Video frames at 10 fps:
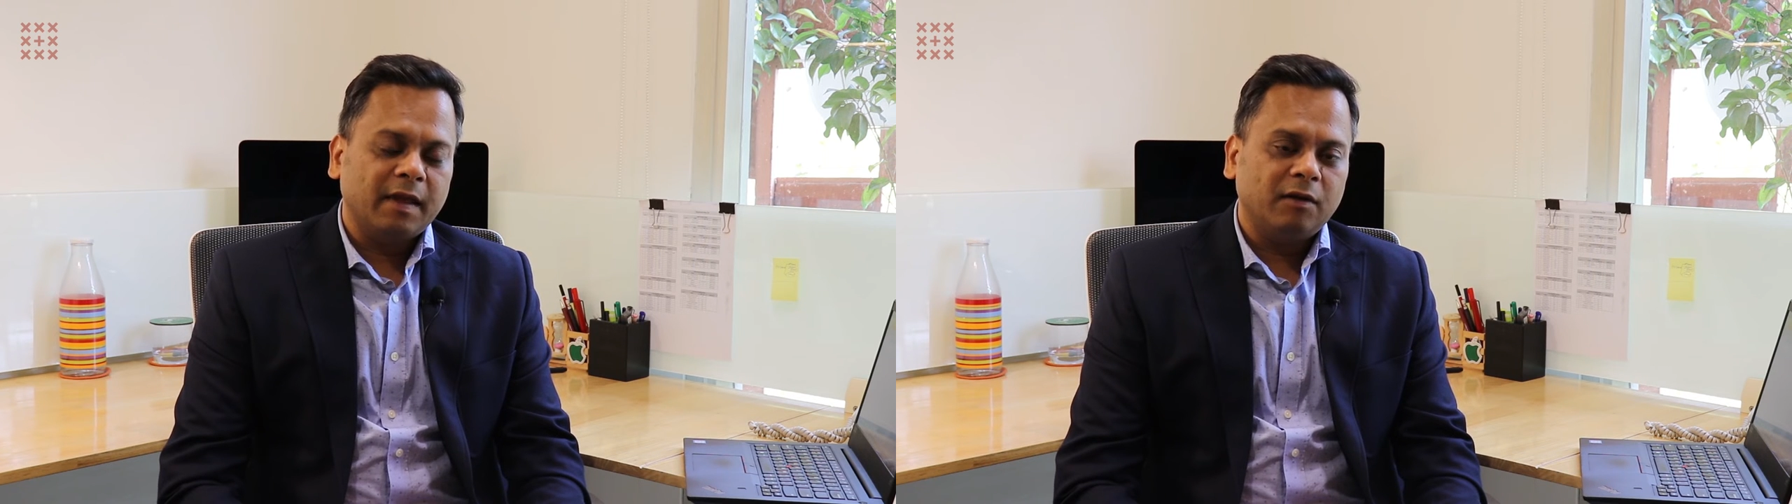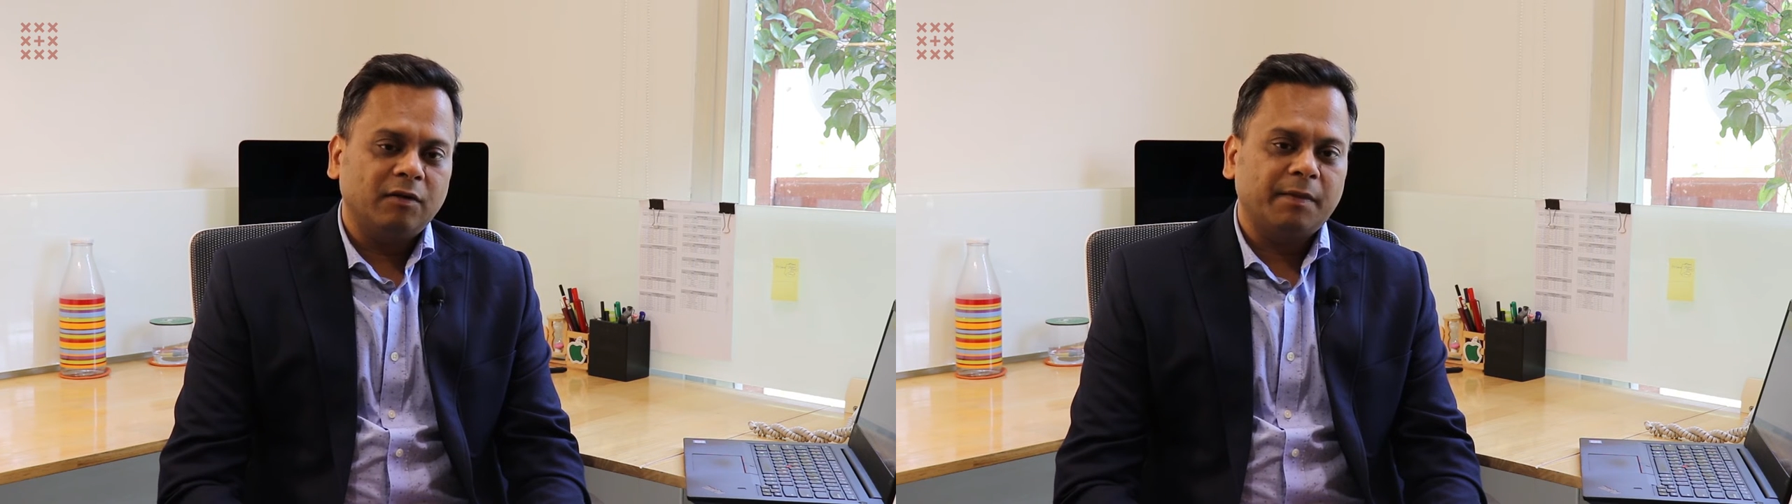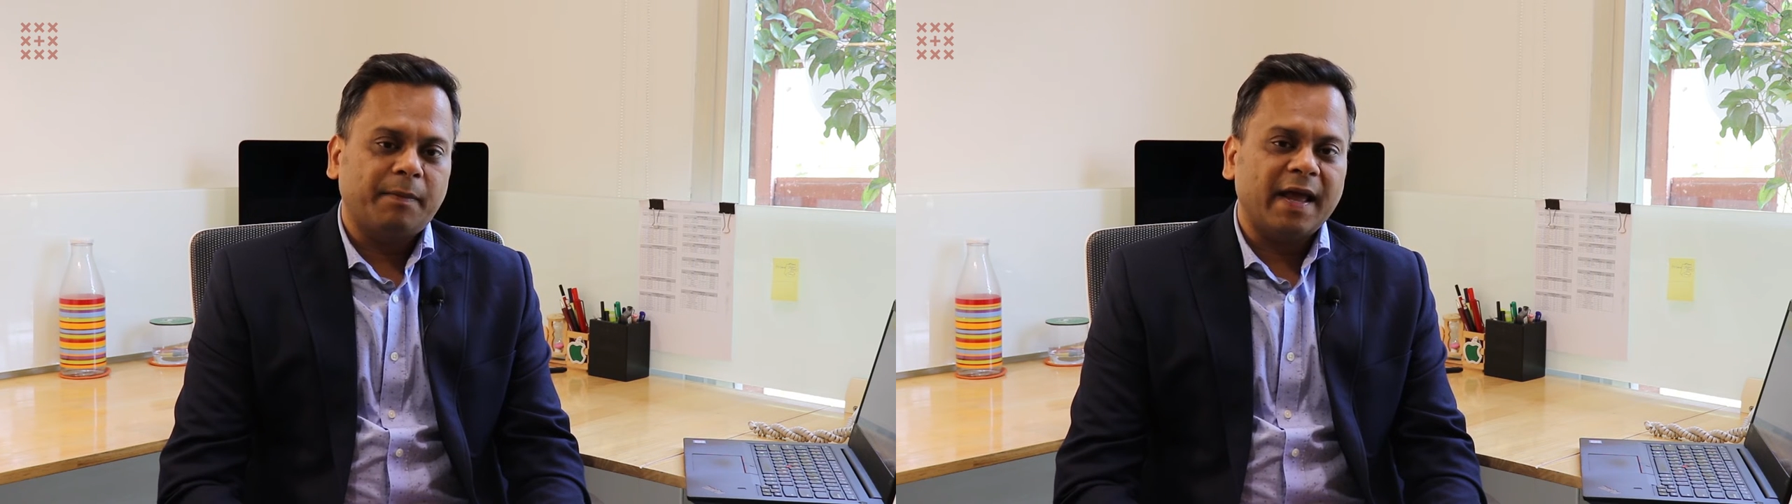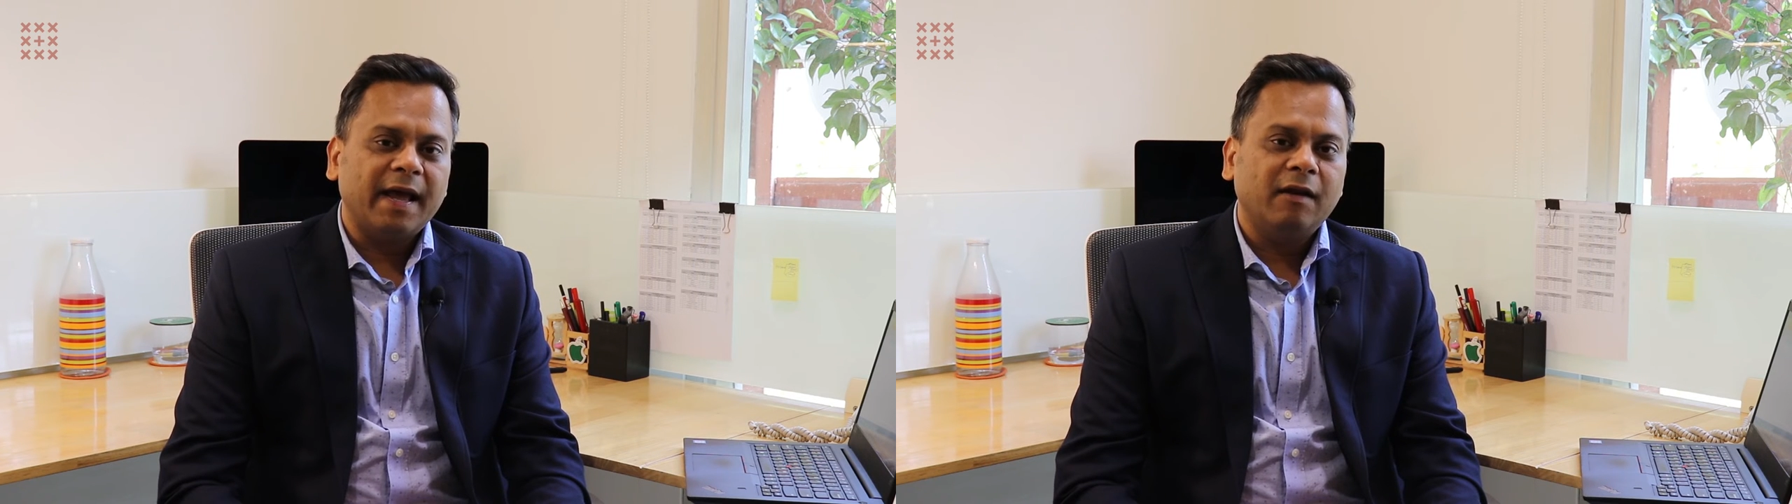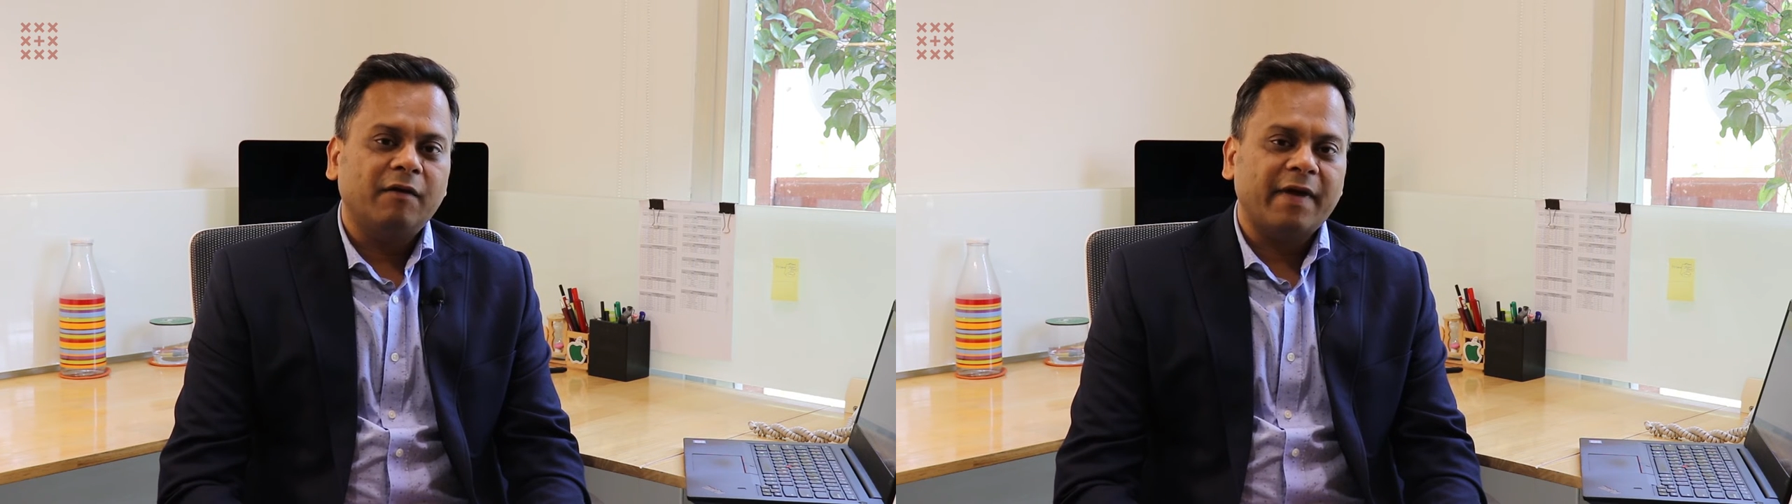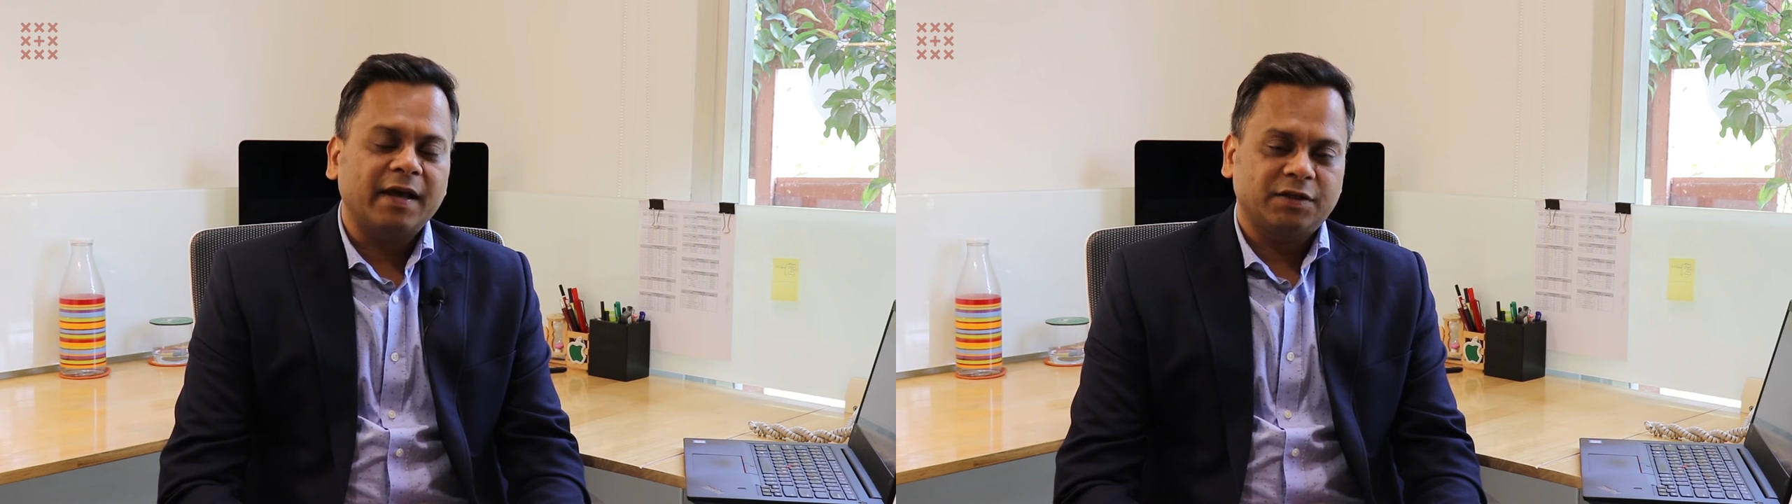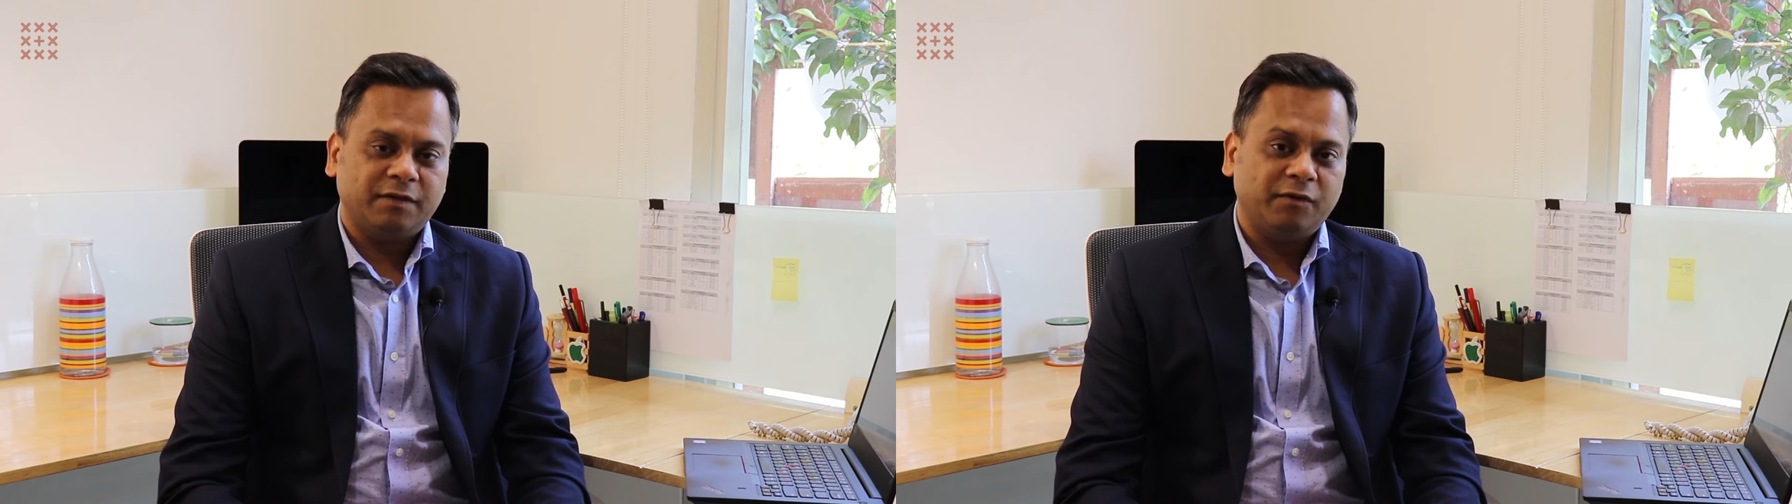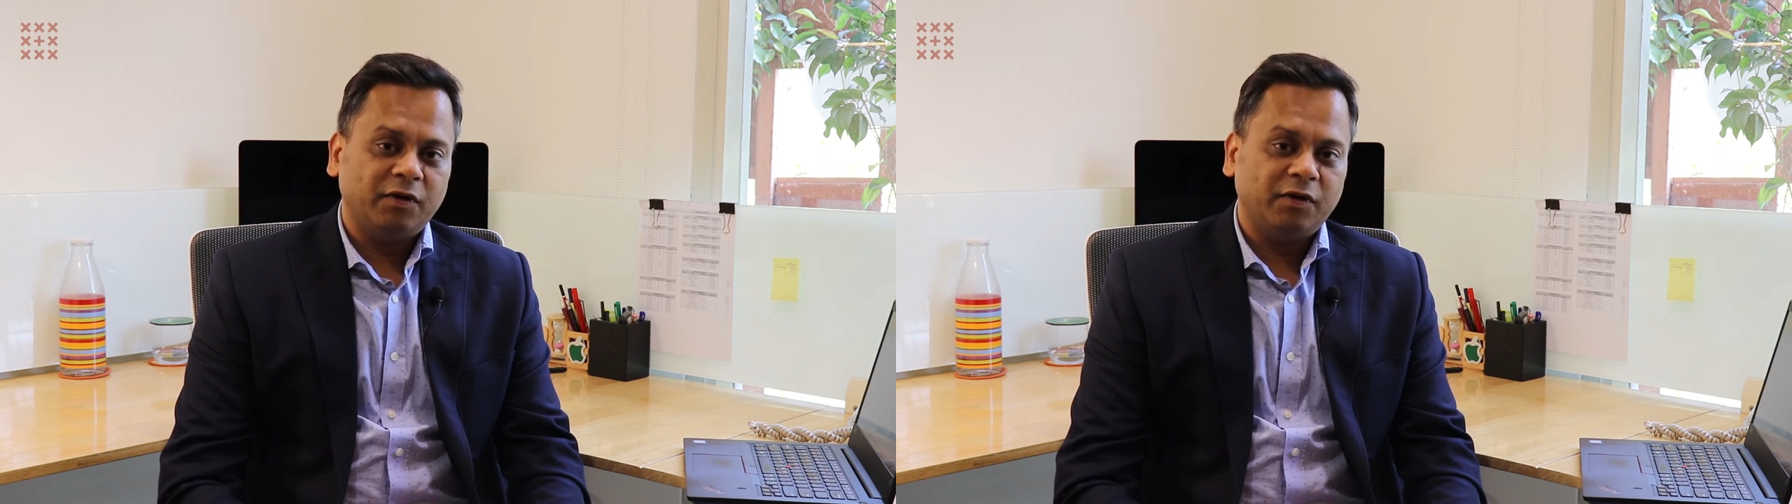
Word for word: you know, the plan of action